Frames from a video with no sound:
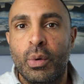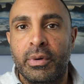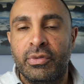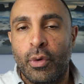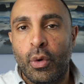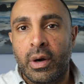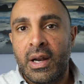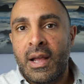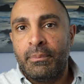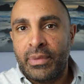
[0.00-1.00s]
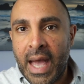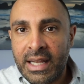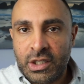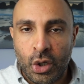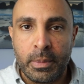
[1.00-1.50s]
before
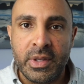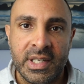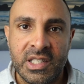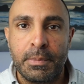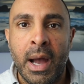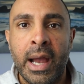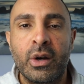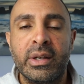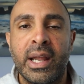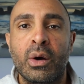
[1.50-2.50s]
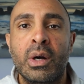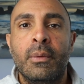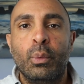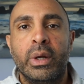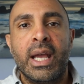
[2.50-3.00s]
that term is expired. Now,
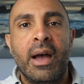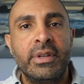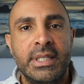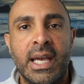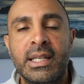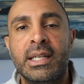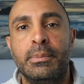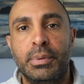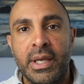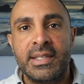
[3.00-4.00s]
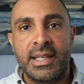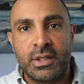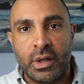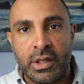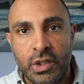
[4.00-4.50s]
when you have a tenant in place that's
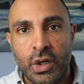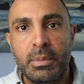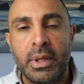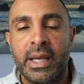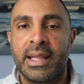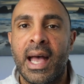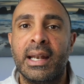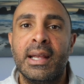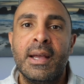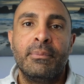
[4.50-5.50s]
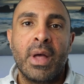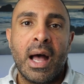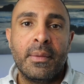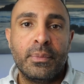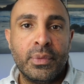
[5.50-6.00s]
on a term like that,
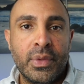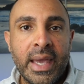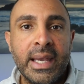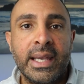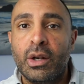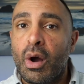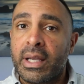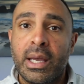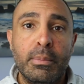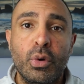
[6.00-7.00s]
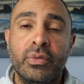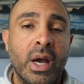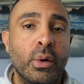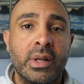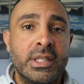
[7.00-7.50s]
they cannot get moved
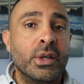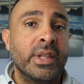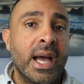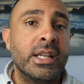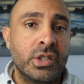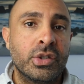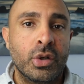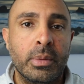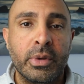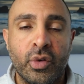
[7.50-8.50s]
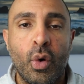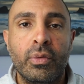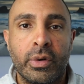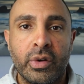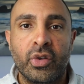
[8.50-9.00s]
out until that term is
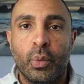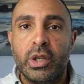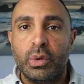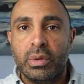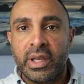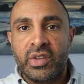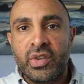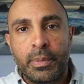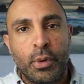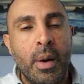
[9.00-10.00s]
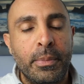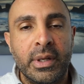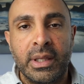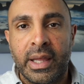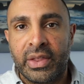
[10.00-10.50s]
over. So when you list a
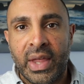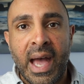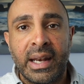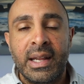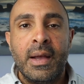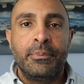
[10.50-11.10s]
property like that,